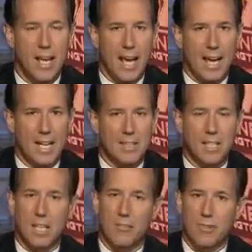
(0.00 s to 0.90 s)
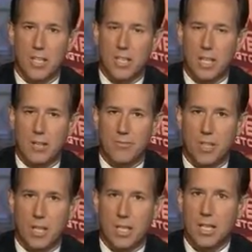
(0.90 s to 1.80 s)
And I think if
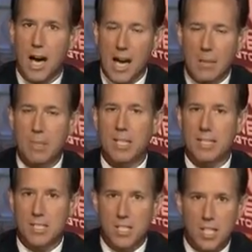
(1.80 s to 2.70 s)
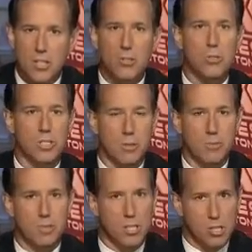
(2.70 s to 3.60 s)
the economy continues
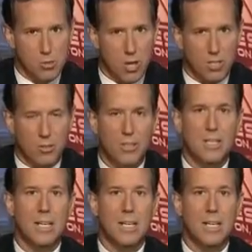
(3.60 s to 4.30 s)
to struggle,